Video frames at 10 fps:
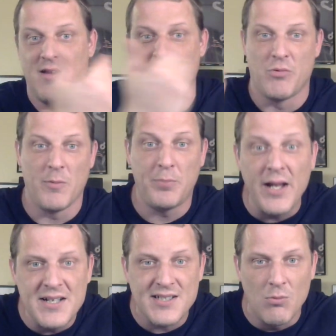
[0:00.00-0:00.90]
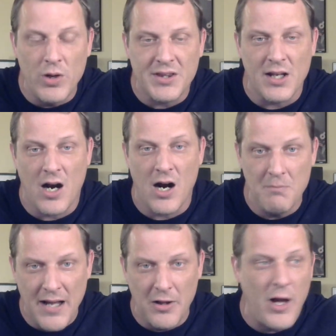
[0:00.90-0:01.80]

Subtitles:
and replace him with a Carmelo.